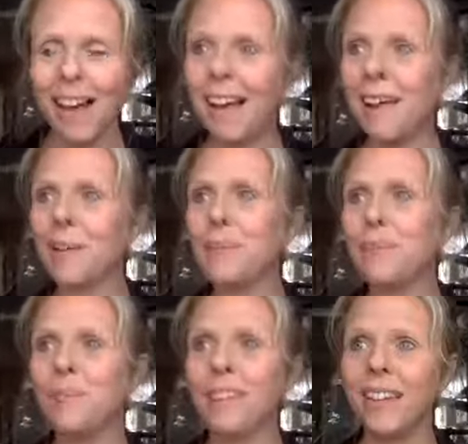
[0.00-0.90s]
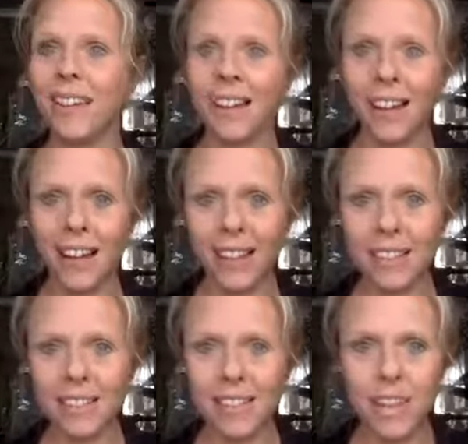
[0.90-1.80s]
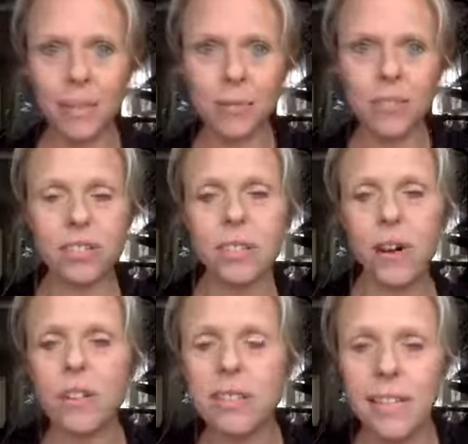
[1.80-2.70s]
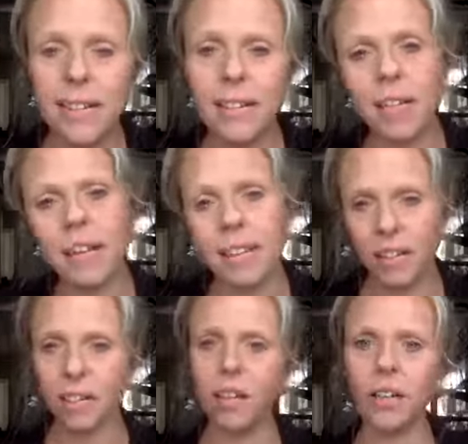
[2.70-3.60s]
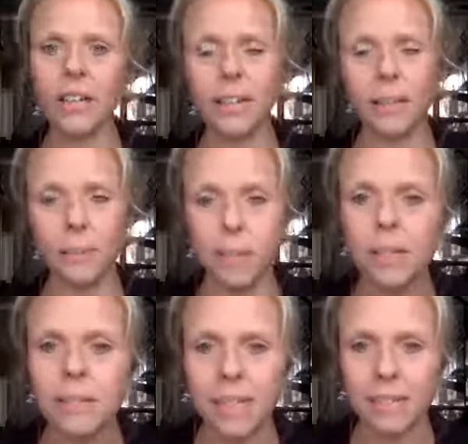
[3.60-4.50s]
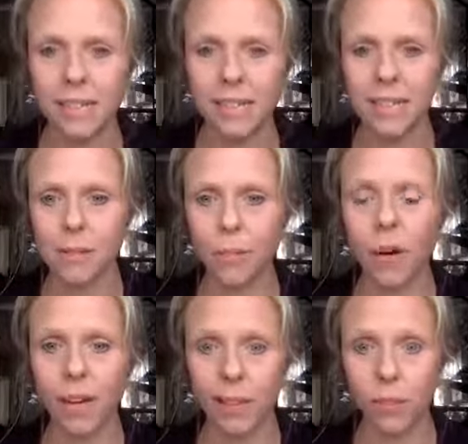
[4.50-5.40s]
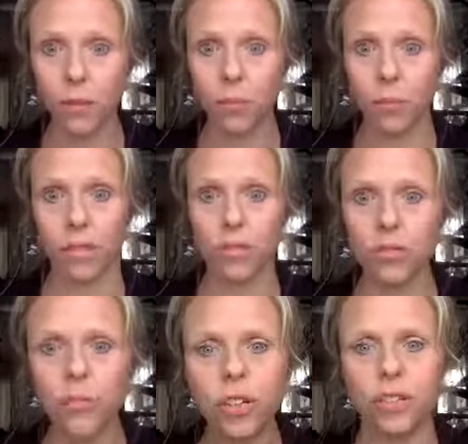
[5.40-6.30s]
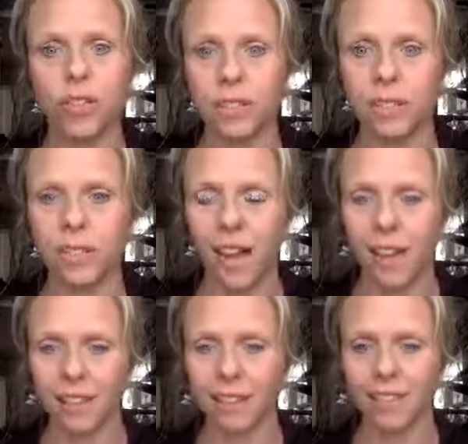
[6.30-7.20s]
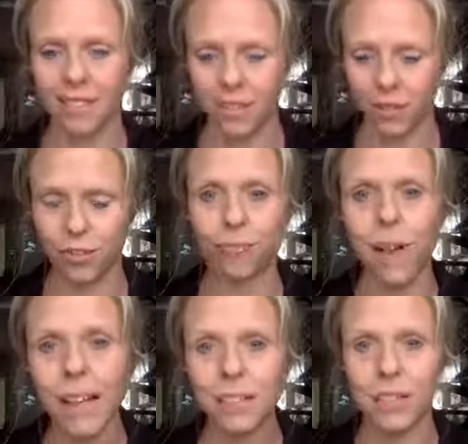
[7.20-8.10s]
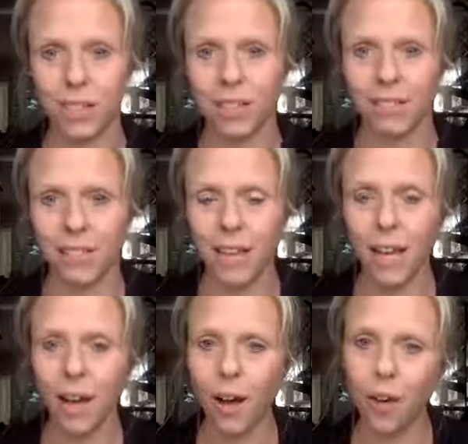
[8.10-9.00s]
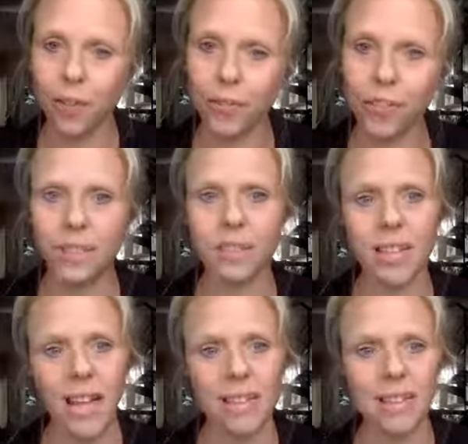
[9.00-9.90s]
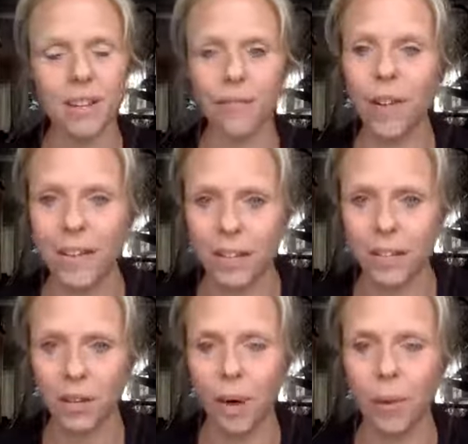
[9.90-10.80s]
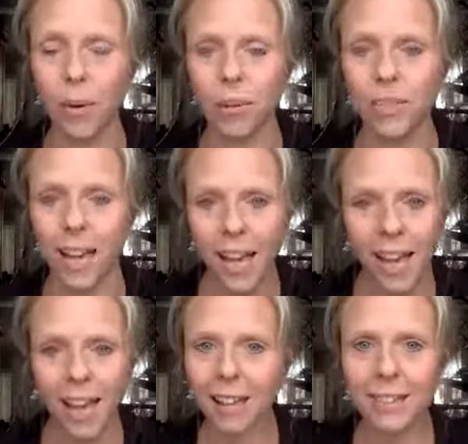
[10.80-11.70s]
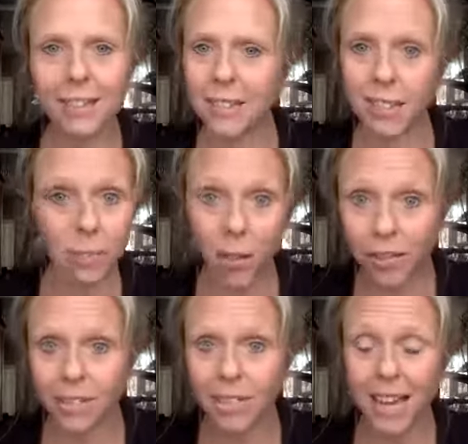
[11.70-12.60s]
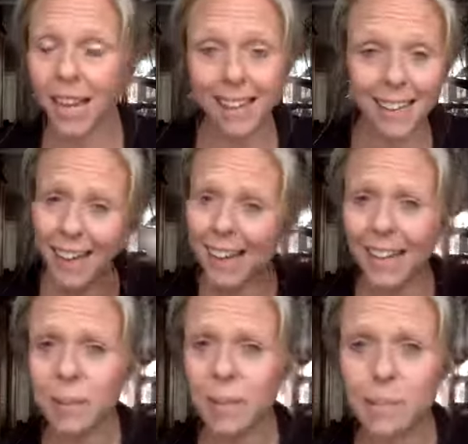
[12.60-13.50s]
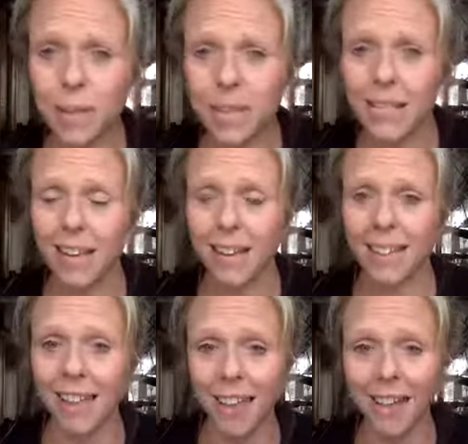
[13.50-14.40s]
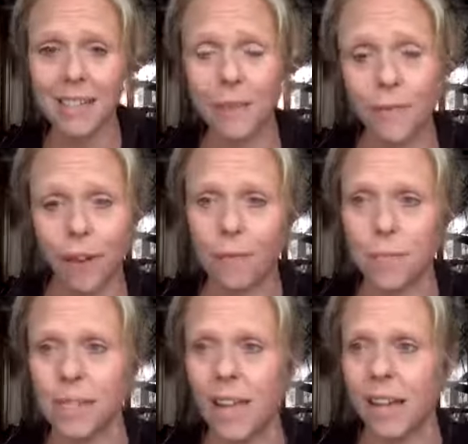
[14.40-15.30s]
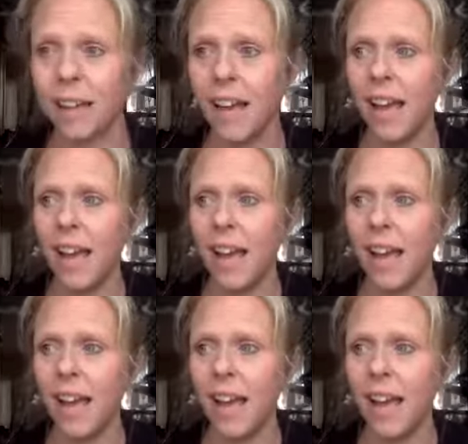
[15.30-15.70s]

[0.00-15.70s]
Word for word: Um, and I was just constantly learning and learning and building these what I thought was the structures and the strategies of success and of finding who I was. And to be honest, again, I was missing the 85%.